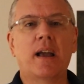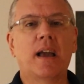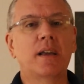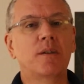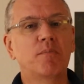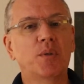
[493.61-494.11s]

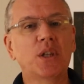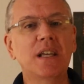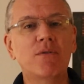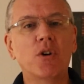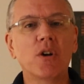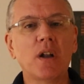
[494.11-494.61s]
And
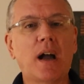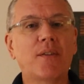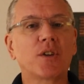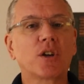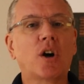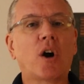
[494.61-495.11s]
believe it or not,
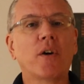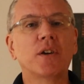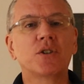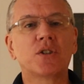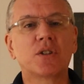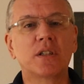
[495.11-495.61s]
the car
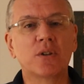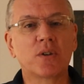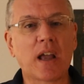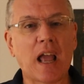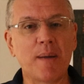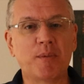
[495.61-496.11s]
is still
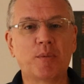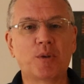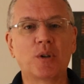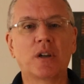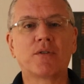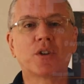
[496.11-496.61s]

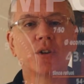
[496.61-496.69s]
capable of